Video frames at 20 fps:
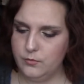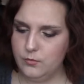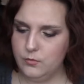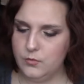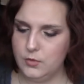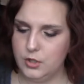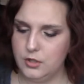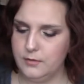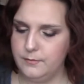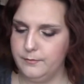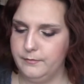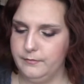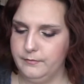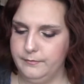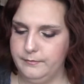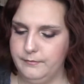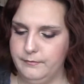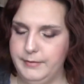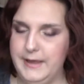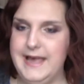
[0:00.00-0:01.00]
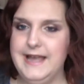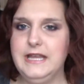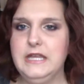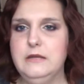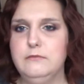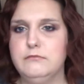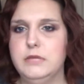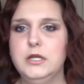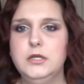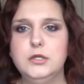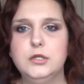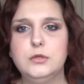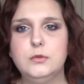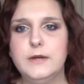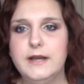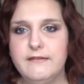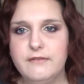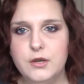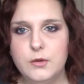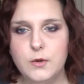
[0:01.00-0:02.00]
or packet, bundle,
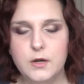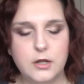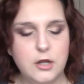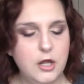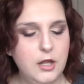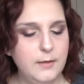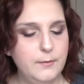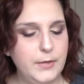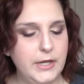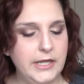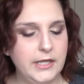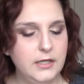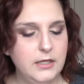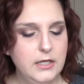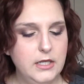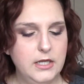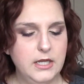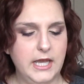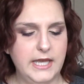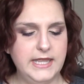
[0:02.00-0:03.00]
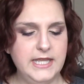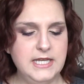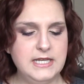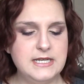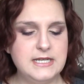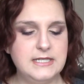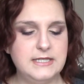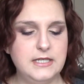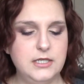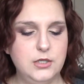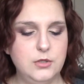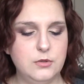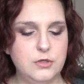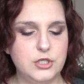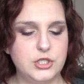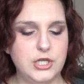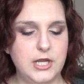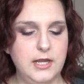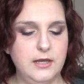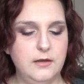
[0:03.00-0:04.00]
whatever you want to call it, but I think it is a newer
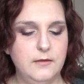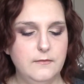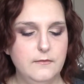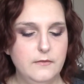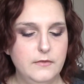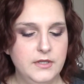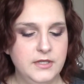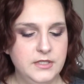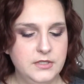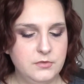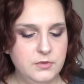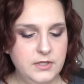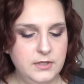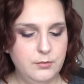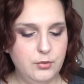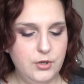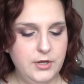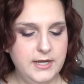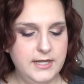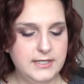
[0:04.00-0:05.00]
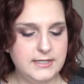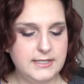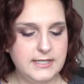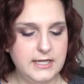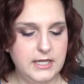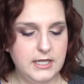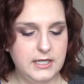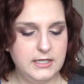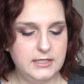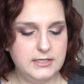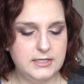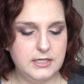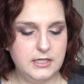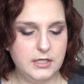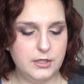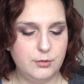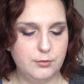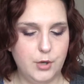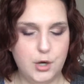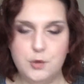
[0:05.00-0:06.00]
shade. It's really pretty. It's like it's
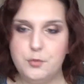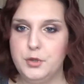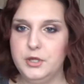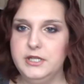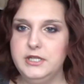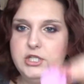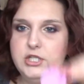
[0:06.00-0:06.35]
another purpley